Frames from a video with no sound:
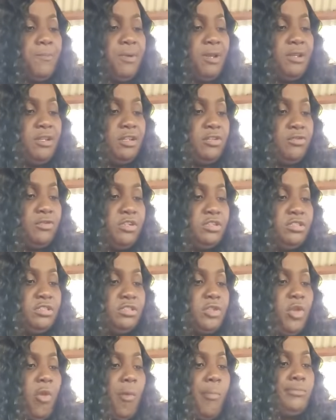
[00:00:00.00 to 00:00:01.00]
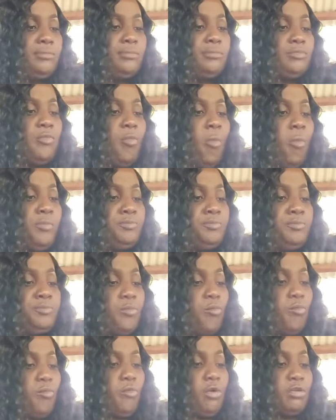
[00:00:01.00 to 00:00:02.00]
pan it first.
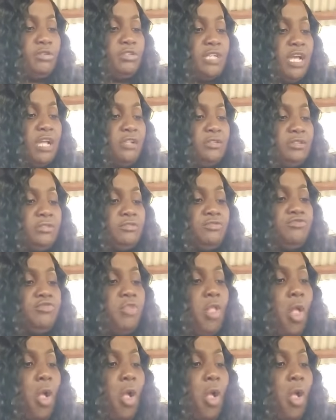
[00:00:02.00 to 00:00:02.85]
But not enough.